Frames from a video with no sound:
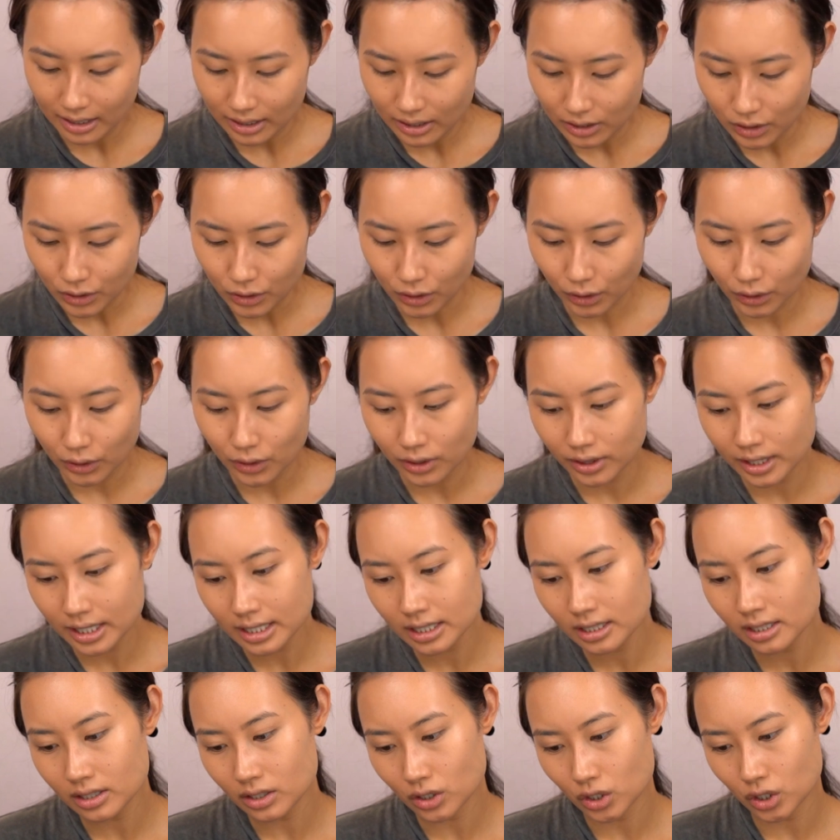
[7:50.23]
So
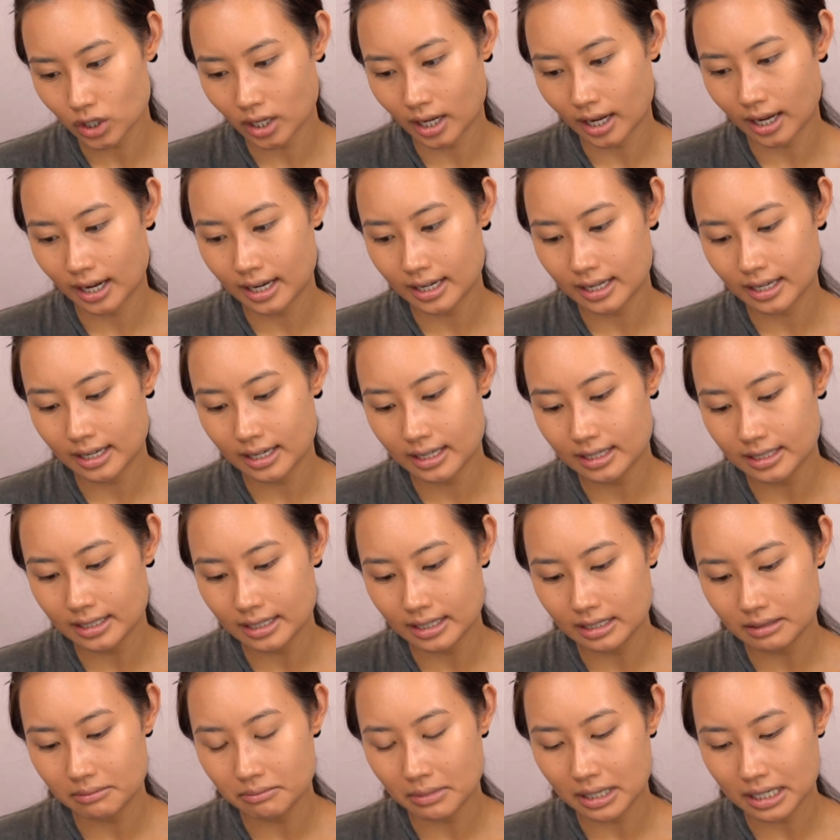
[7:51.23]
this shade is
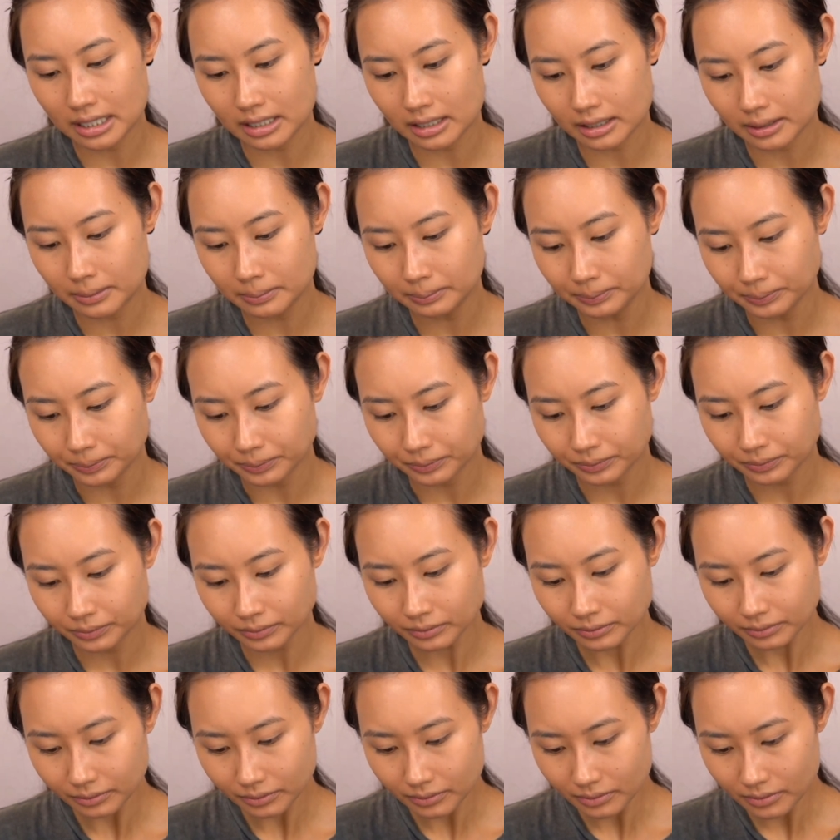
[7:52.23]
in medium.
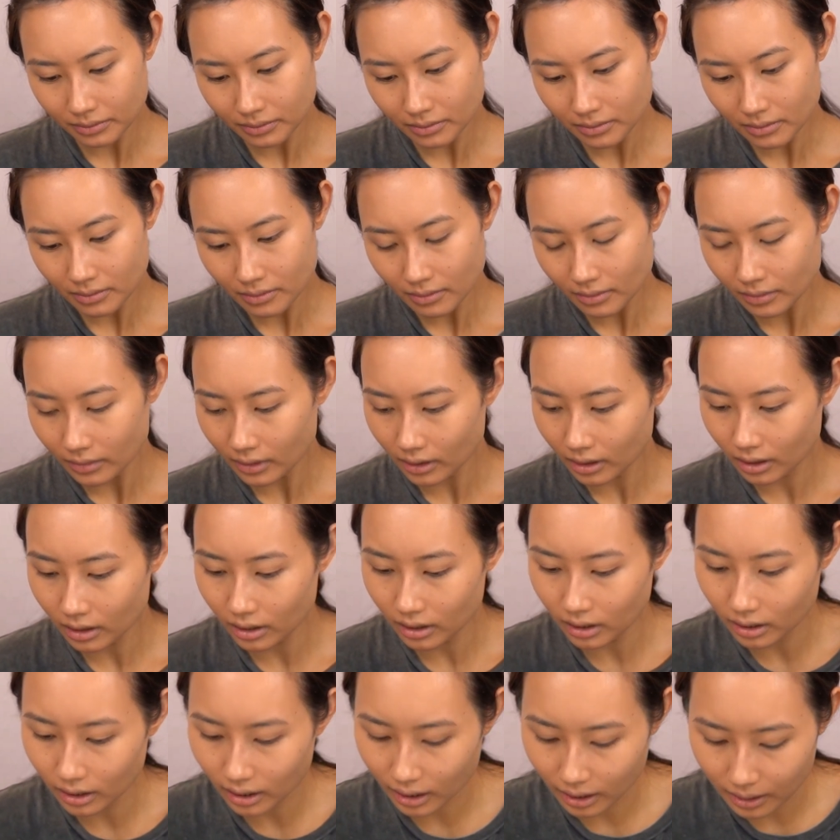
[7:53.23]

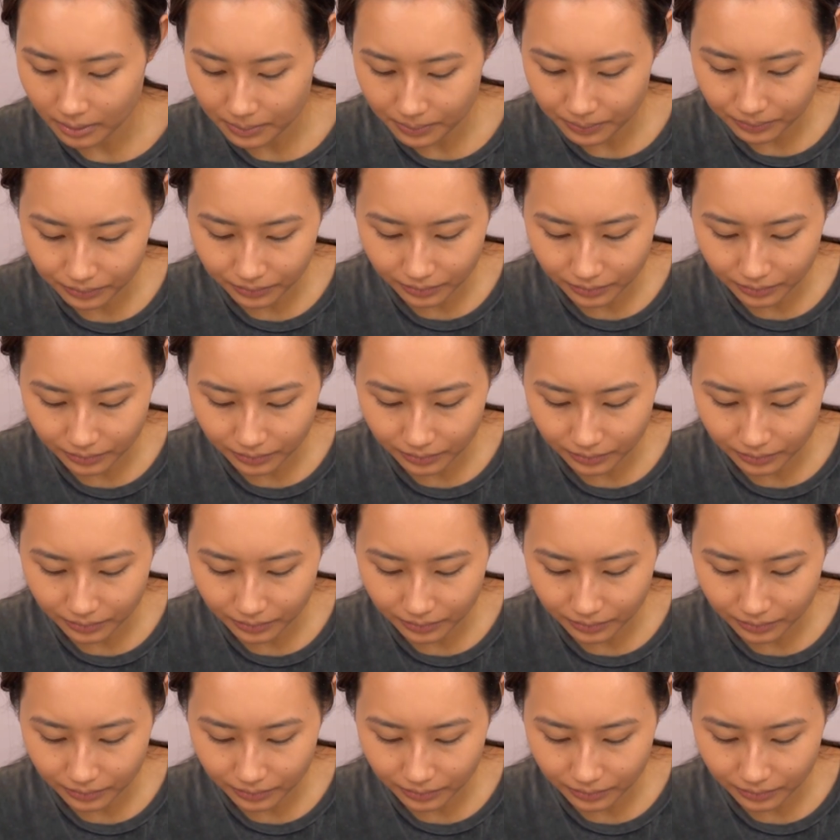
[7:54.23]
Okay.